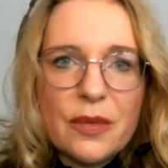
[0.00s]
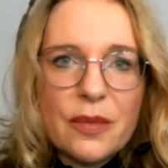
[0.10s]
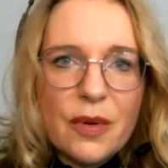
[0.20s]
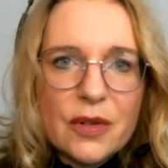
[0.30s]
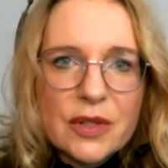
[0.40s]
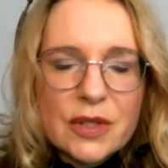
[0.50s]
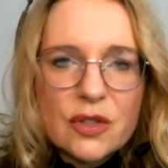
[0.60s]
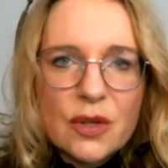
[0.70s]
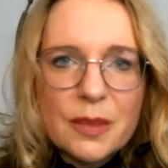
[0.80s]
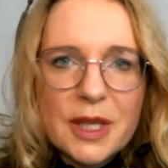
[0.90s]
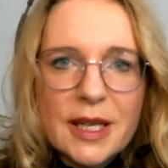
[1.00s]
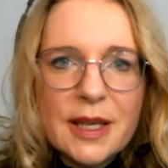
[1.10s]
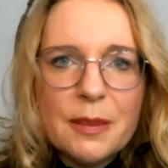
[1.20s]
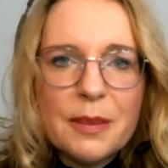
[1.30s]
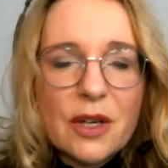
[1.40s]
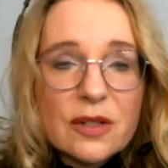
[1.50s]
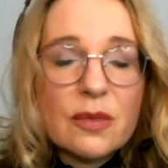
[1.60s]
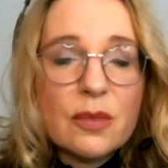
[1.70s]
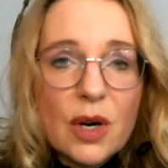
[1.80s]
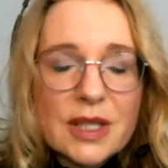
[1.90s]
with forests in Germany because
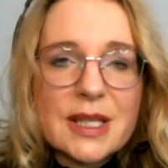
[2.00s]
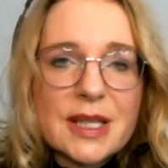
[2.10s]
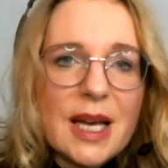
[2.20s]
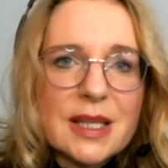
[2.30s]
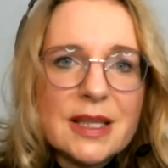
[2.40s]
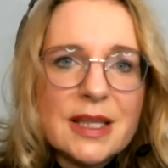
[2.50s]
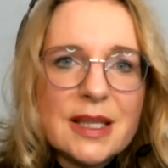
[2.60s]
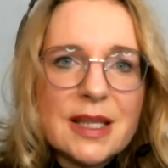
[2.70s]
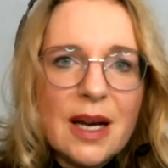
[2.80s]
of water scarcities.